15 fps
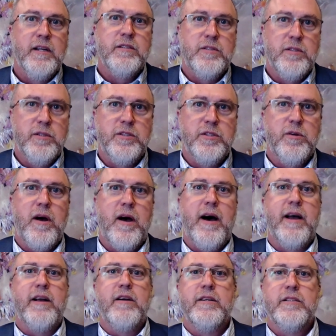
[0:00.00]
due to
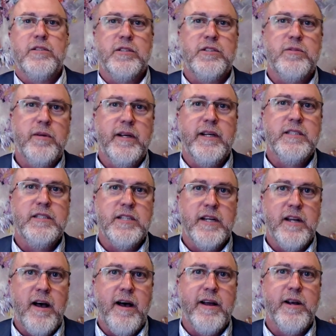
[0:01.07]
higher interest rates and
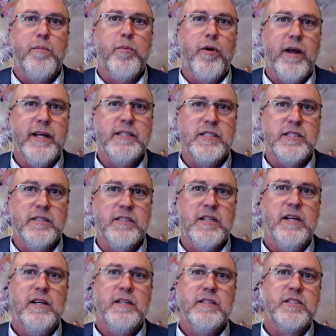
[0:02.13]
higher prices
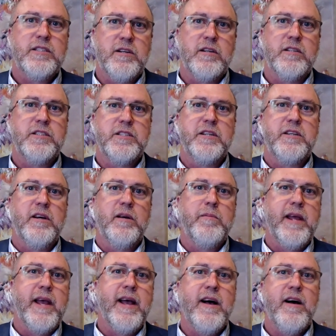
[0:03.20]
starts to come
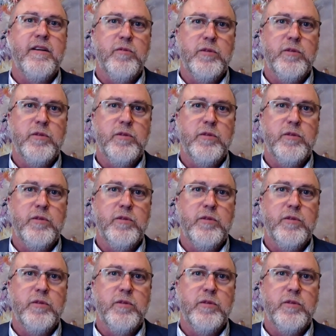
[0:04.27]
down,